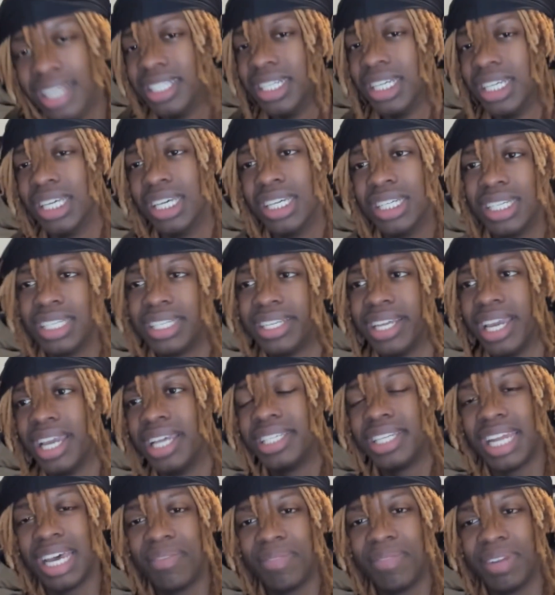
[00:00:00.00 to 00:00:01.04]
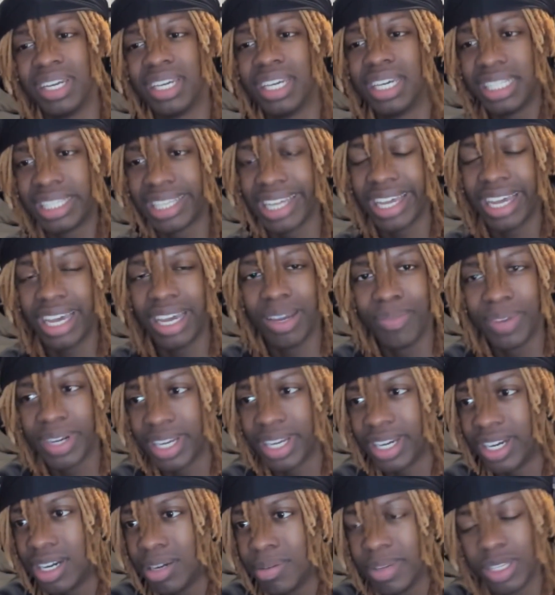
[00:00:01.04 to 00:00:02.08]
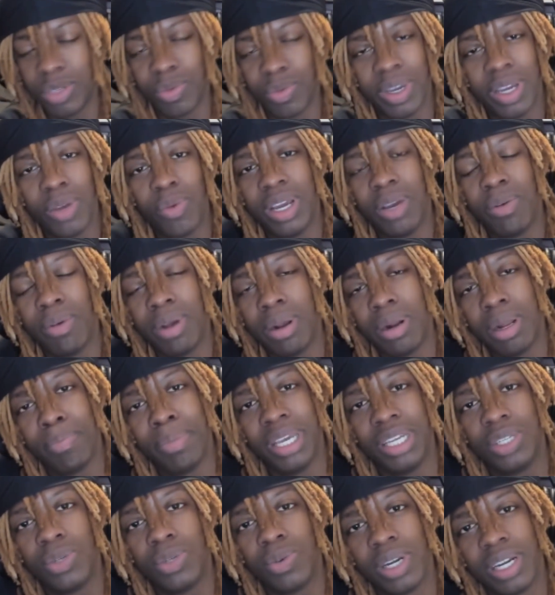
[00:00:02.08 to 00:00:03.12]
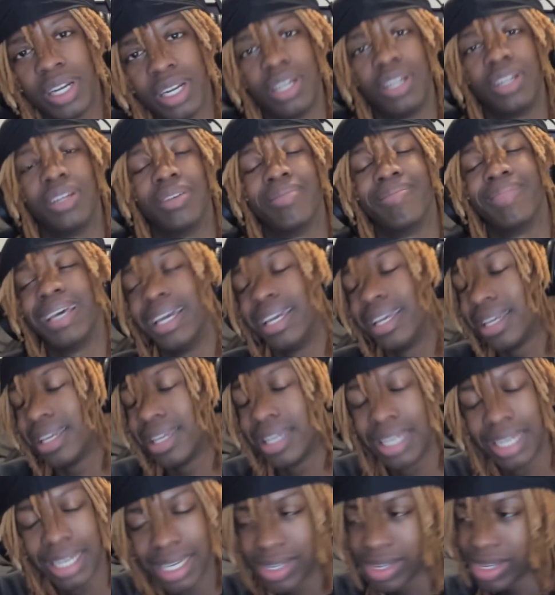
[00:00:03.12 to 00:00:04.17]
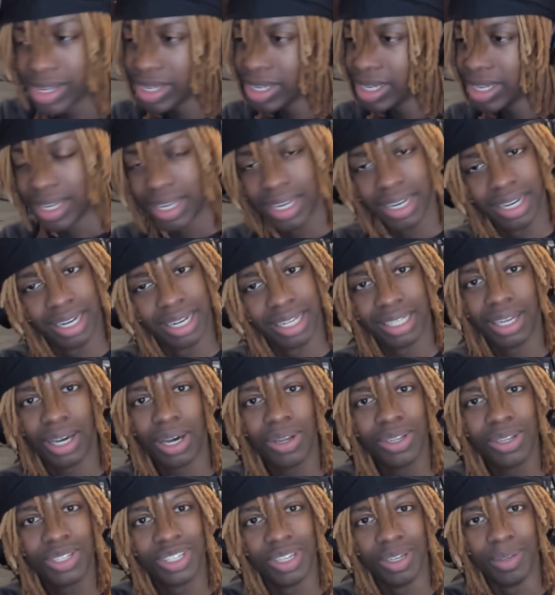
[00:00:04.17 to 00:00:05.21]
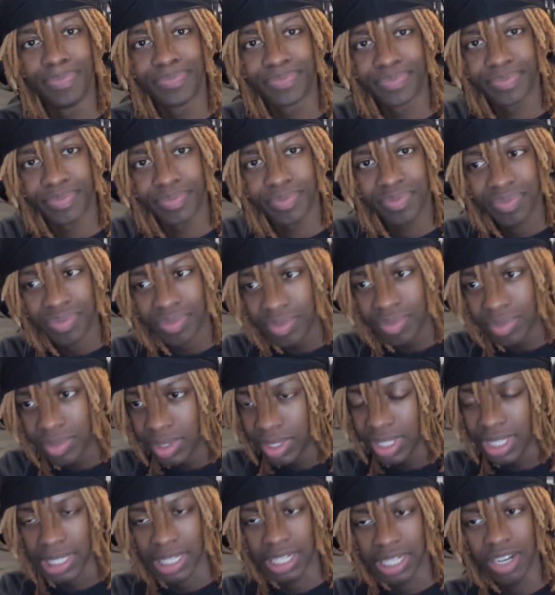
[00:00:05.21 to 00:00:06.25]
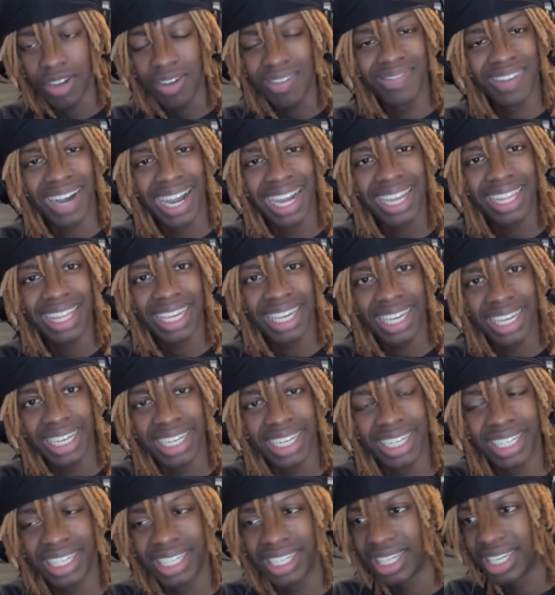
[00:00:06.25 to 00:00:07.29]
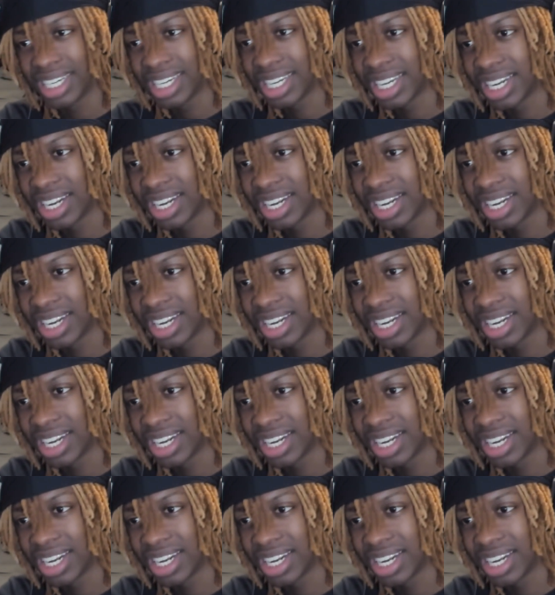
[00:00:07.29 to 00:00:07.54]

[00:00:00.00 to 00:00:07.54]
JELEEL's just dancing, having a good time with the homies, with the bits working on them. Like, it's wholesome. No violent-ish.